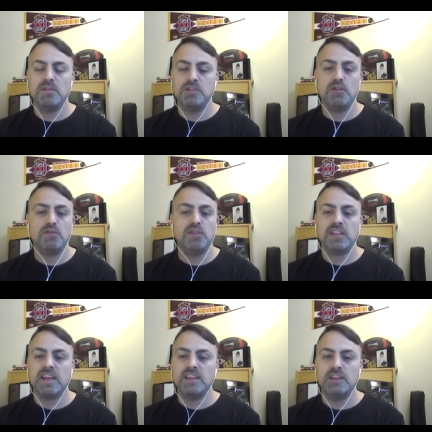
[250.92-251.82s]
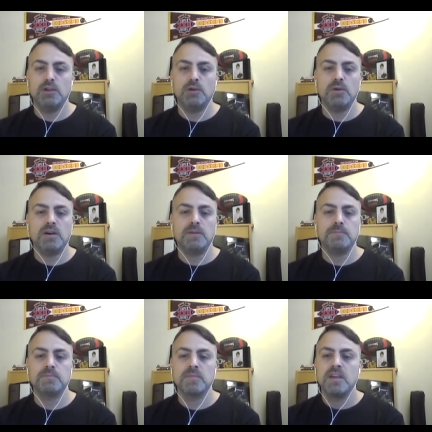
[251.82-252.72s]
Do you feel like you
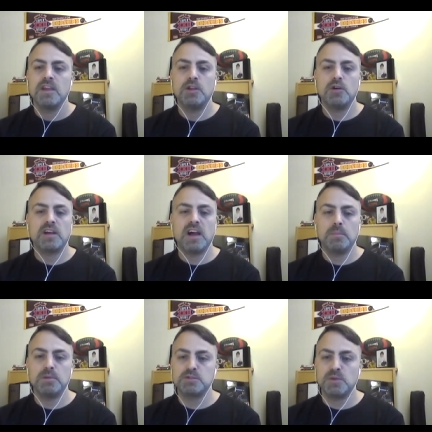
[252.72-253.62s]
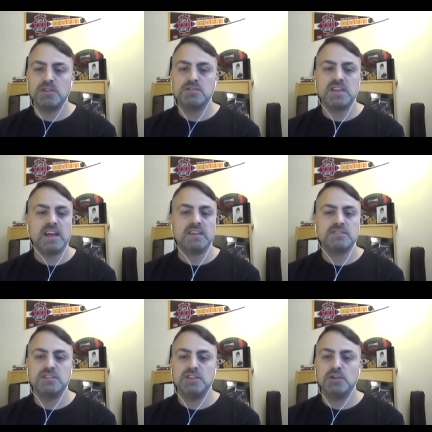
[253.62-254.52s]
accomplished what you set out
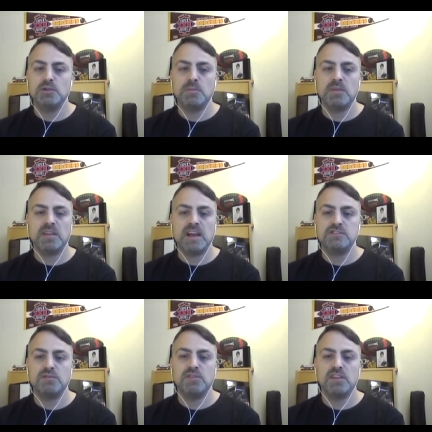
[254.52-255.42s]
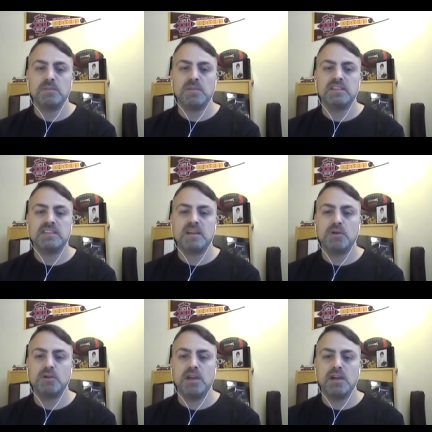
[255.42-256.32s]
to do? I mean, how did you feel about that
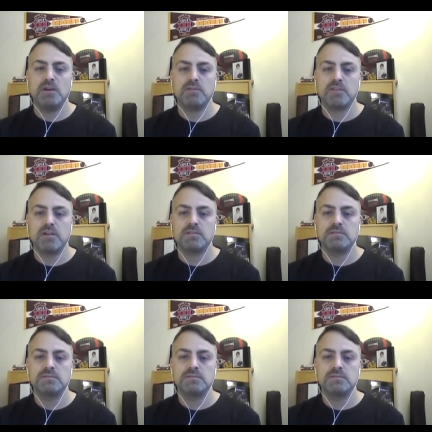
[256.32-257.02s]
pro day overall?